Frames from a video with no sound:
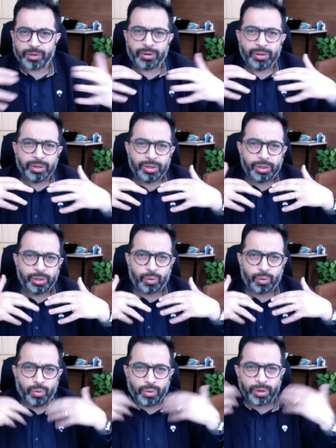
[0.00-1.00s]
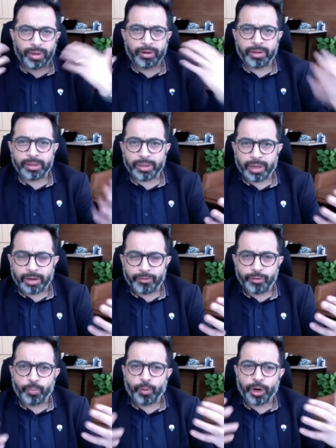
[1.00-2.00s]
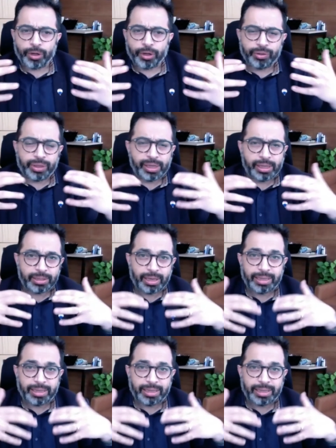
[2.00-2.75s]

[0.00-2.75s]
your your own uh, viewpoint on things.